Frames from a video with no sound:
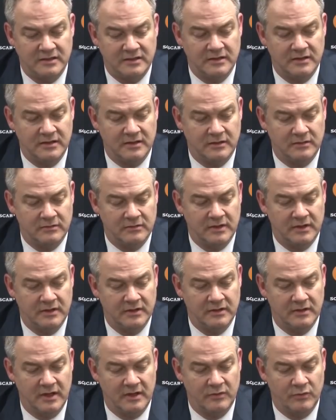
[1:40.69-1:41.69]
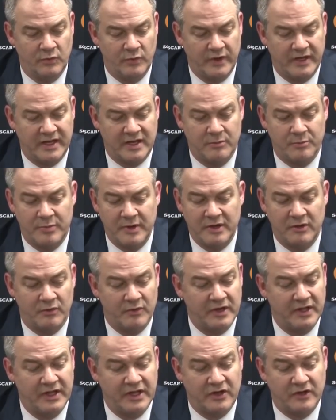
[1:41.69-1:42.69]
You know, and, and we could be a
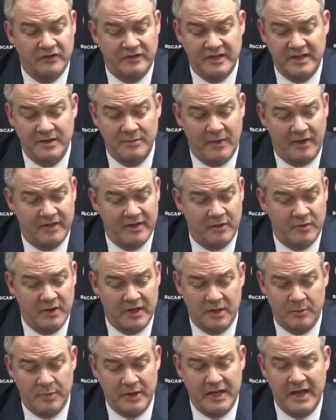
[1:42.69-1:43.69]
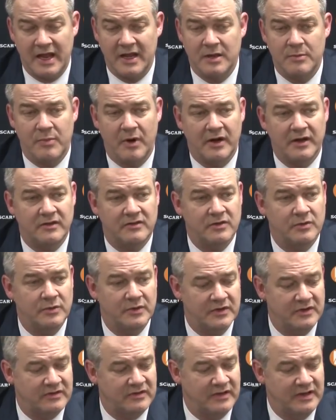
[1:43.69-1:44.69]
really good team. I think we could be anybody too
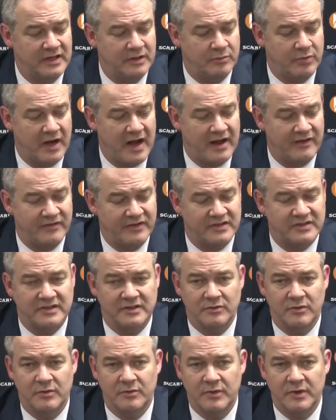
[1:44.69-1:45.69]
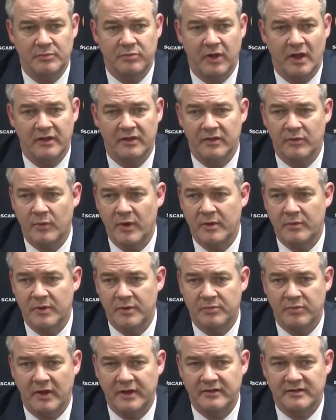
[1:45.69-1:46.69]
in this league. But obviously, when we play the way
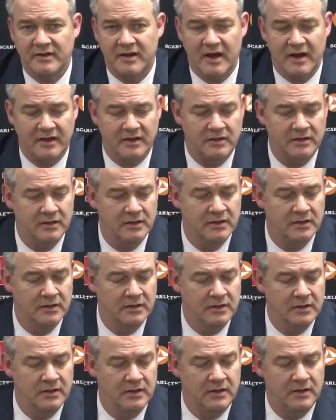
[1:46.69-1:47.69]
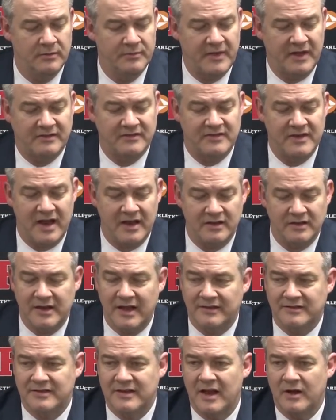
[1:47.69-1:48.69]
we play today, um, that's not
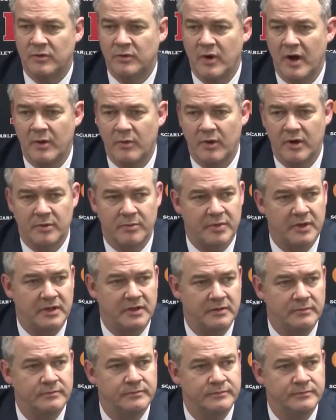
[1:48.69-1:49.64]
that's not who I want to be.